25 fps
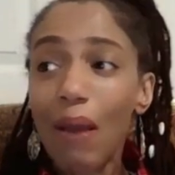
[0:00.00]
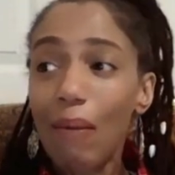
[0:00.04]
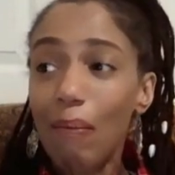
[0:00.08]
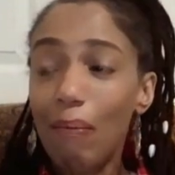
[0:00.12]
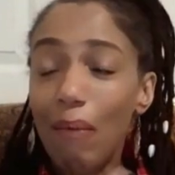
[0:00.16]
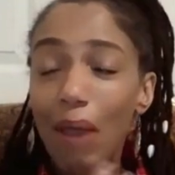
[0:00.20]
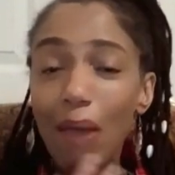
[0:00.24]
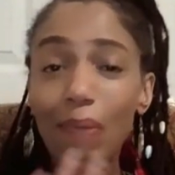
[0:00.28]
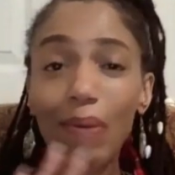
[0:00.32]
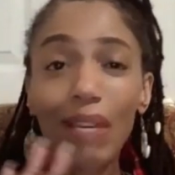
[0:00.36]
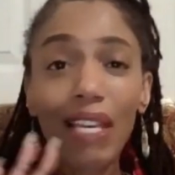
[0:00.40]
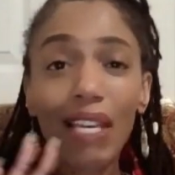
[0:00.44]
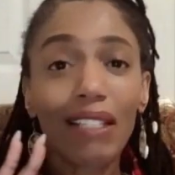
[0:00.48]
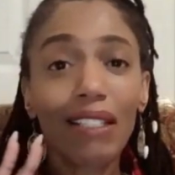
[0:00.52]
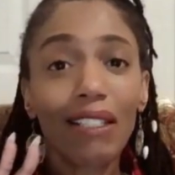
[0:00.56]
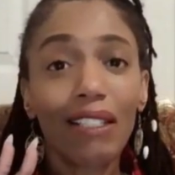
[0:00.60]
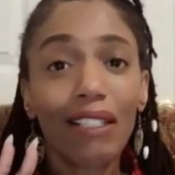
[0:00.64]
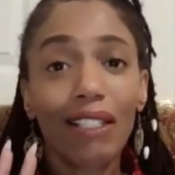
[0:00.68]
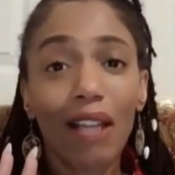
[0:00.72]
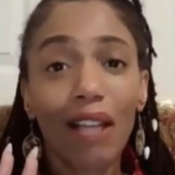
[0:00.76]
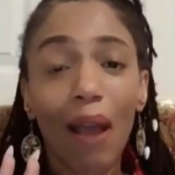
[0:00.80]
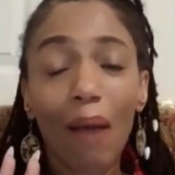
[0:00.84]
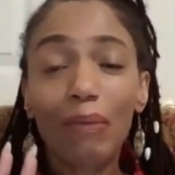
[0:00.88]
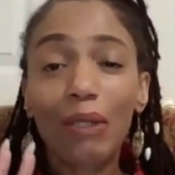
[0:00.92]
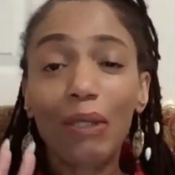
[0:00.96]
Maybe it
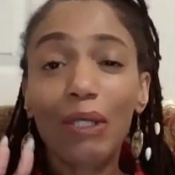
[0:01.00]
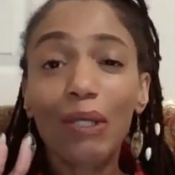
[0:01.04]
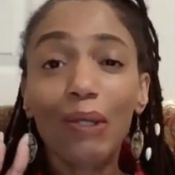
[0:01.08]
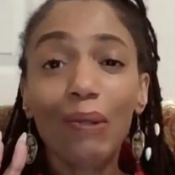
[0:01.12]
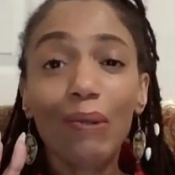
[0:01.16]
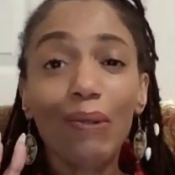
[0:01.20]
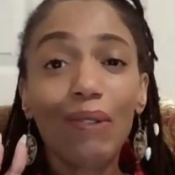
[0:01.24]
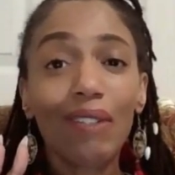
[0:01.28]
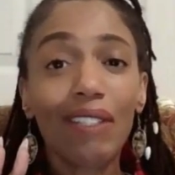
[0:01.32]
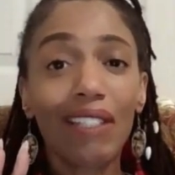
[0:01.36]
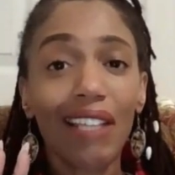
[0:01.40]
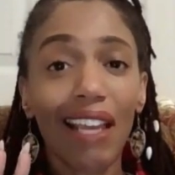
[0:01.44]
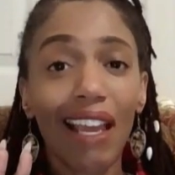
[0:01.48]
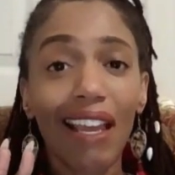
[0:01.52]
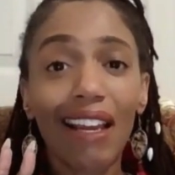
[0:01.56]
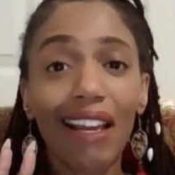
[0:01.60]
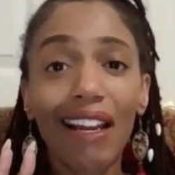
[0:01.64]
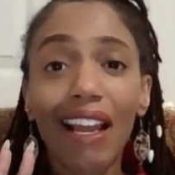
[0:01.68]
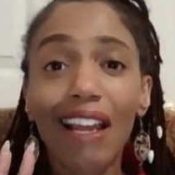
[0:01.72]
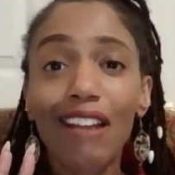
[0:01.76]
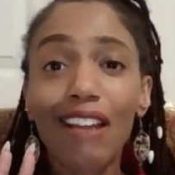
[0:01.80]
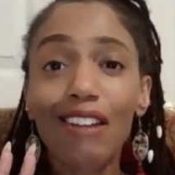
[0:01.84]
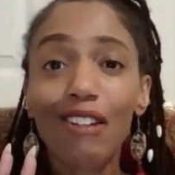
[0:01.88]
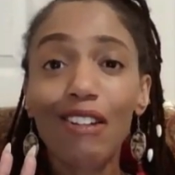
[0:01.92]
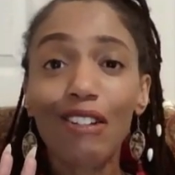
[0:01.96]
stopped you dead
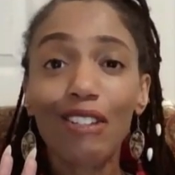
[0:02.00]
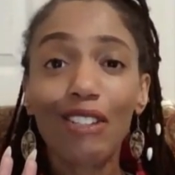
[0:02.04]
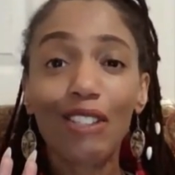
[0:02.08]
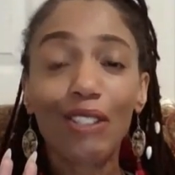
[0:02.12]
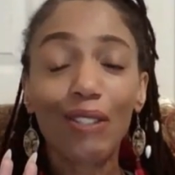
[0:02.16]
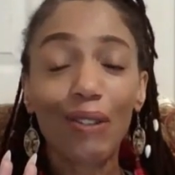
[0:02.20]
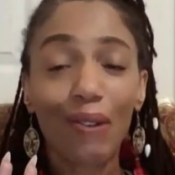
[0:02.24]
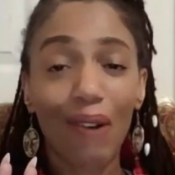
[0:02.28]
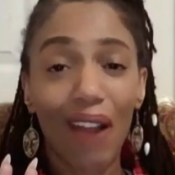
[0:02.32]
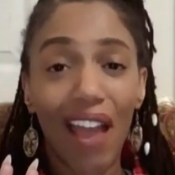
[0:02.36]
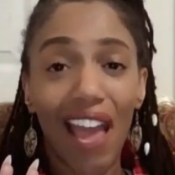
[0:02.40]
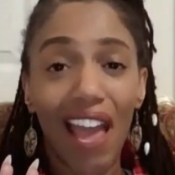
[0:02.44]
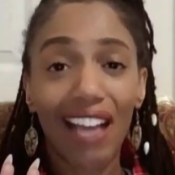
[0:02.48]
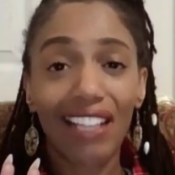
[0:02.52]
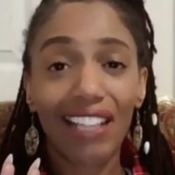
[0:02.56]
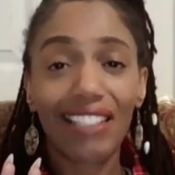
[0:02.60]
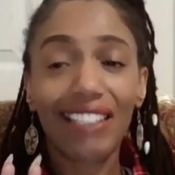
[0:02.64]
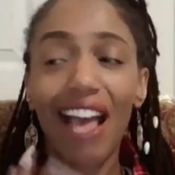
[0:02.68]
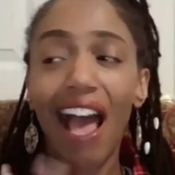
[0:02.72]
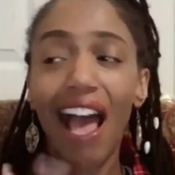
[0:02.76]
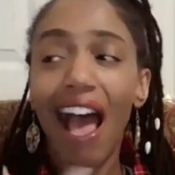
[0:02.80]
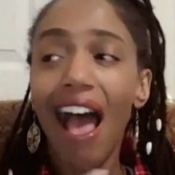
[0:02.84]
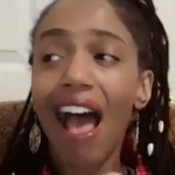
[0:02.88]
in your tracks.